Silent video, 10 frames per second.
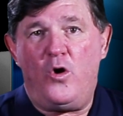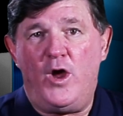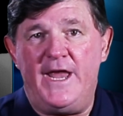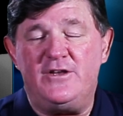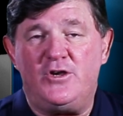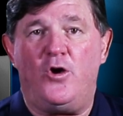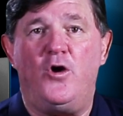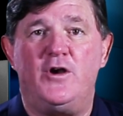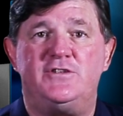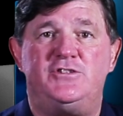
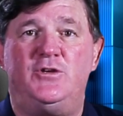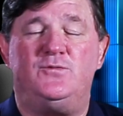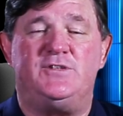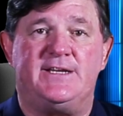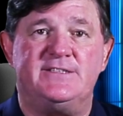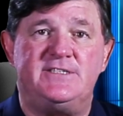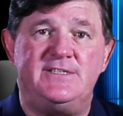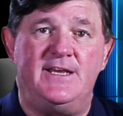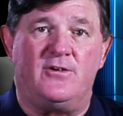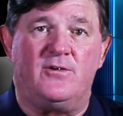encourage you to
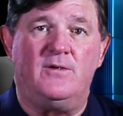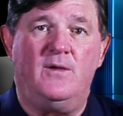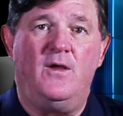consider